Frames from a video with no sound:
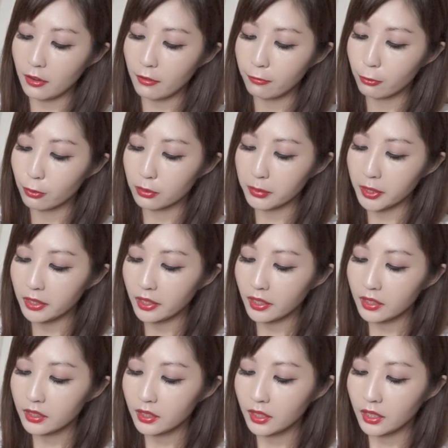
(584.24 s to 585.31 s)
the
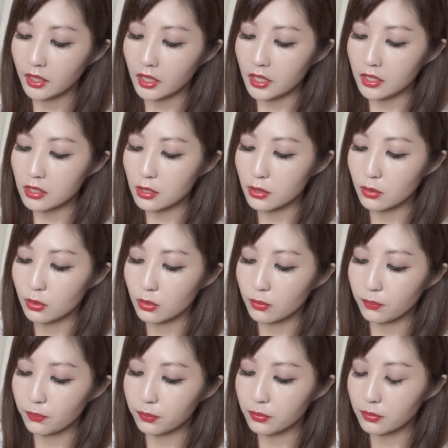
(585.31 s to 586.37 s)
formula. It's
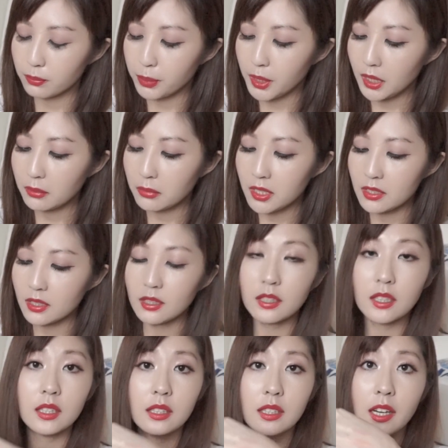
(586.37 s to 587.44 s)
pigmented
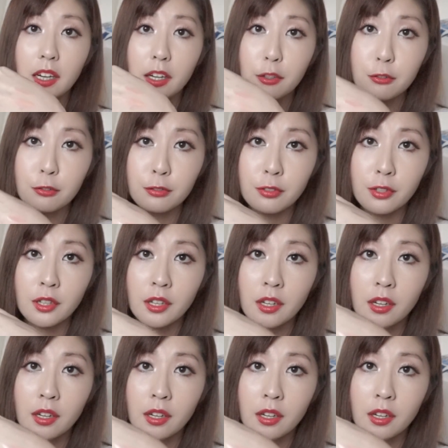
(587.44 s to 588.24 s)
enough,